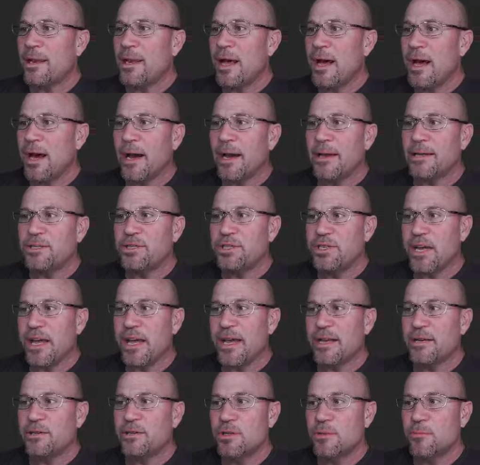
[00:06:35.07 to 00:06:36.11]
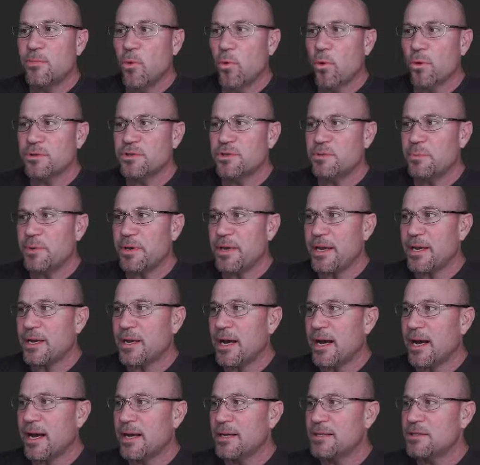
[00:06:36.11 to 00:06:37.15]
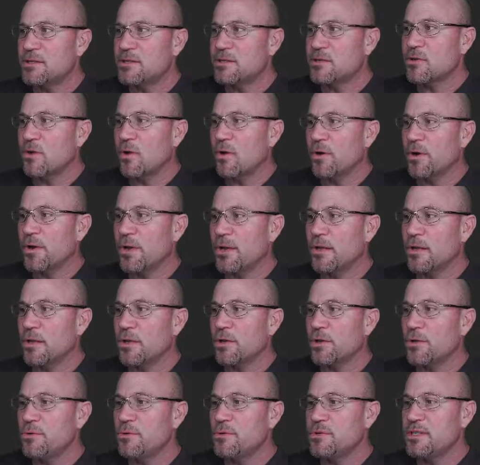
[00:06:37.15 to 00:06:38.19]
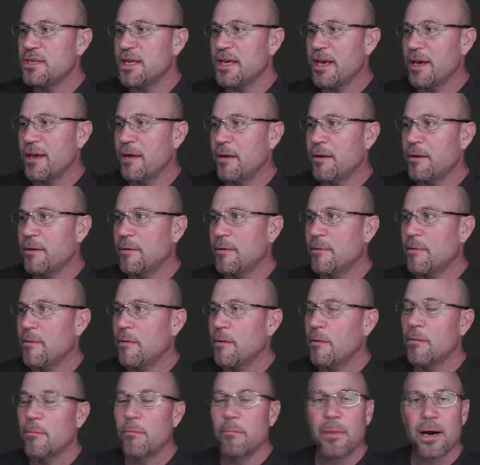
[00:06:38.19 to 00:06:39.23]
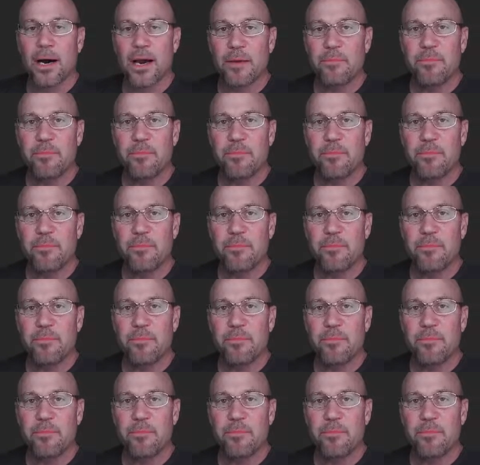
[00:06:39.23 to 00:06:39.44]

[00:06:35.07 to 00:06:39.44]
I changed the port speed, I started losing my